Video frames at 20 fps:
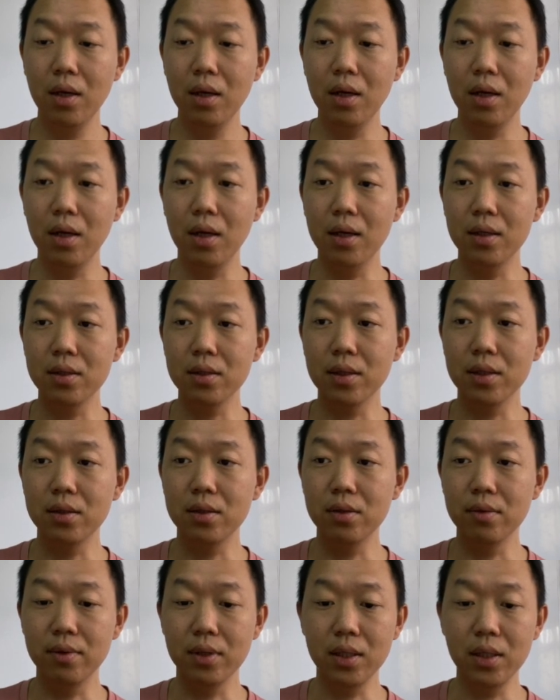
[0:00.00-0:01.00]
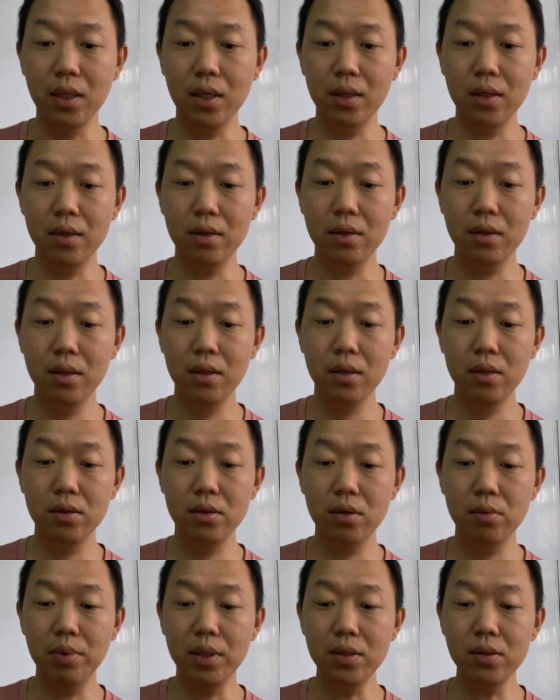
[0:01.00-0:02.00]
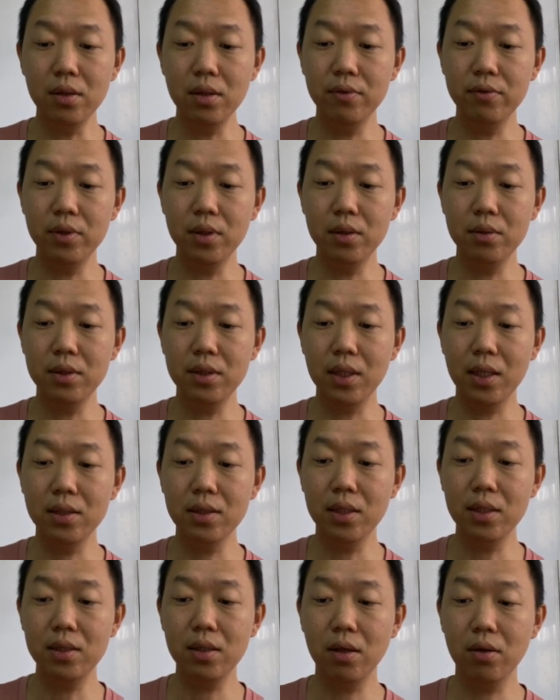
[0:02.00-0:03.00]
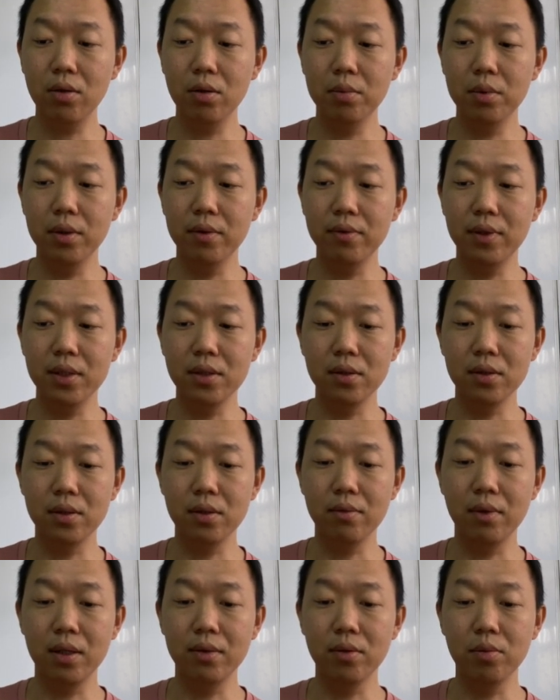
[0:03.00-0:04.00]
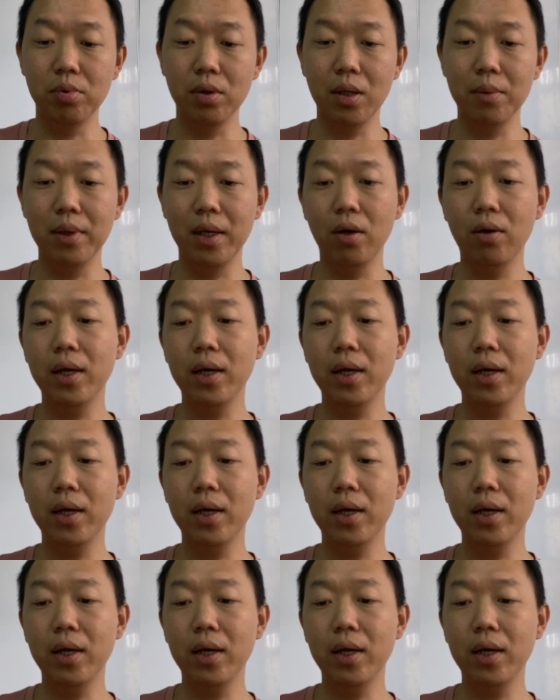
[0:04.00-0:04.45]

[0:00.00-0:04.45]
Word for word: Uh, as you can see over here. So based on inference, suggests how global affects the survival of polar bear.